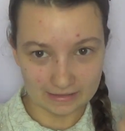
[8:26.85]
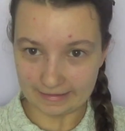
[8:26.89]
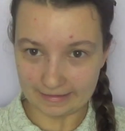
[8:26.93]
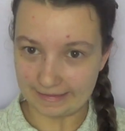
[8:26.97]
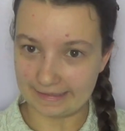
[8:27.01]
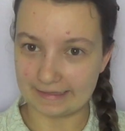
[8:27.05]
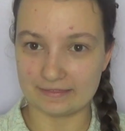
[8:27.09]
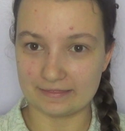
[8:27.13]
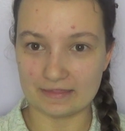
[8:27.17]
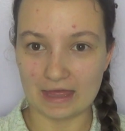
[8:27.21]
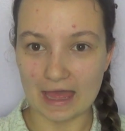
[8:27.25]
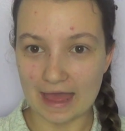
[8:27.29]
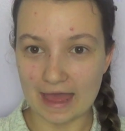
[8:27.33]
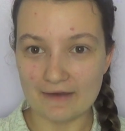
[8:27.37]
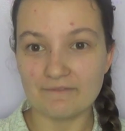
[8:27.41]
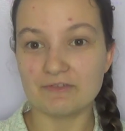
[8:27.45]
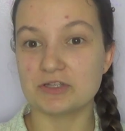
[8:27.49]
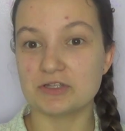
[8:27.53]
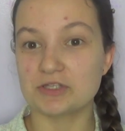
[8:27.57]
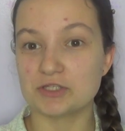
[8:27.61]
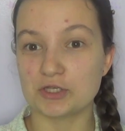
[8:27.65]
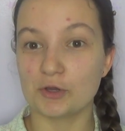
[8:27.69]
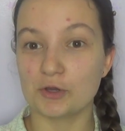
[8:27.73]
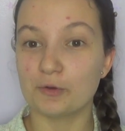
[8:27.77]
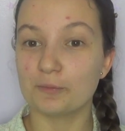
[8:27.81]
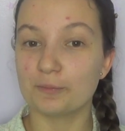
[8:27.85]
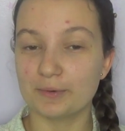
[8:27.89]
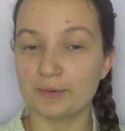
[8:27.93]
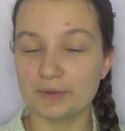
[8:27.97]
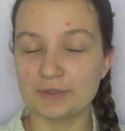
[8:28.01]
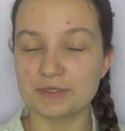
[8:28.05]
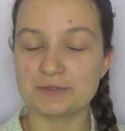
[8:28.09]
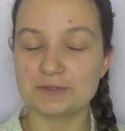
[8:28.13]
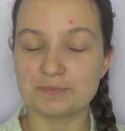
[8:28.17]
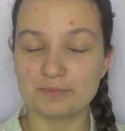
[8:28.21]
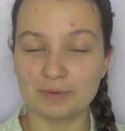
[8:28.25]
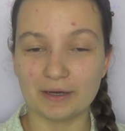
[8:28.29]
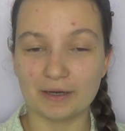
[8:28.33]
like, the heavens
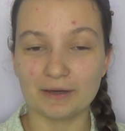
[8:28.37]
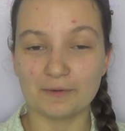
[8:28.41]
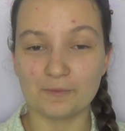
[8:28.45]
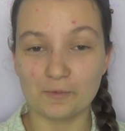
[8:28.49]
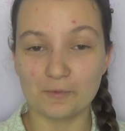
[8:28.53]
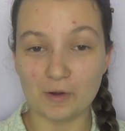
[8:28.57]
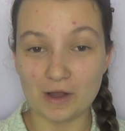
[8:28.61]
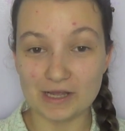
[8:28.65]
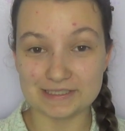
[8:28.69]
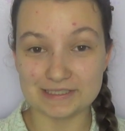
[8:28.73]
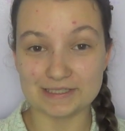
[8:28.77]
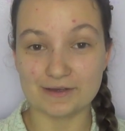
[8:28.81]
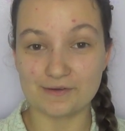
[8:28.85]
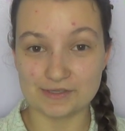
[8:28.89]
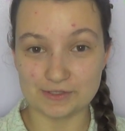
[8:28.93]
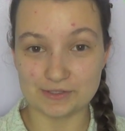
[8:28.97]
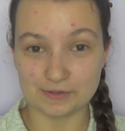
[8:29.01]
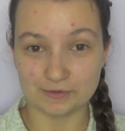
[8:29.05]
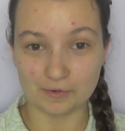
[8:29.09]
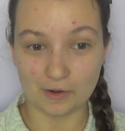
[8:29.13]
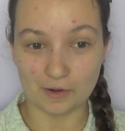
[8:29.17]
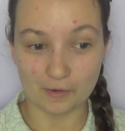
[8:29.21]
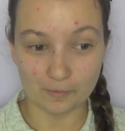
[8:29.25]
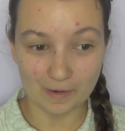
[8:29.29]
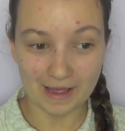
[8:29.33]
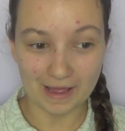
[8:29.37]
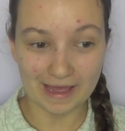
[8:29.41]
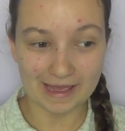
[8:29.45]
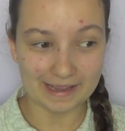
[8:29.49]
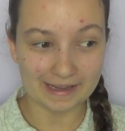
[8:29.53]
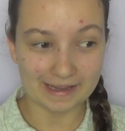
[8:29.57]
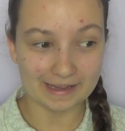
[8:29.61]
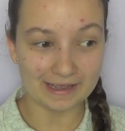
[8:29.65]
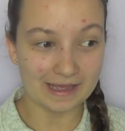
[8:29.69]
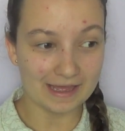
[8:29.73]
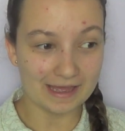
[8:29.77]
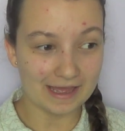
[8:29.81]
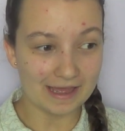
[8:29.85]
opened, but whilst I was
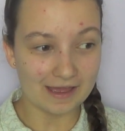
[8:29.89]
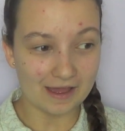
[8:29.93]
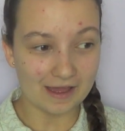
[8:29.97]
away,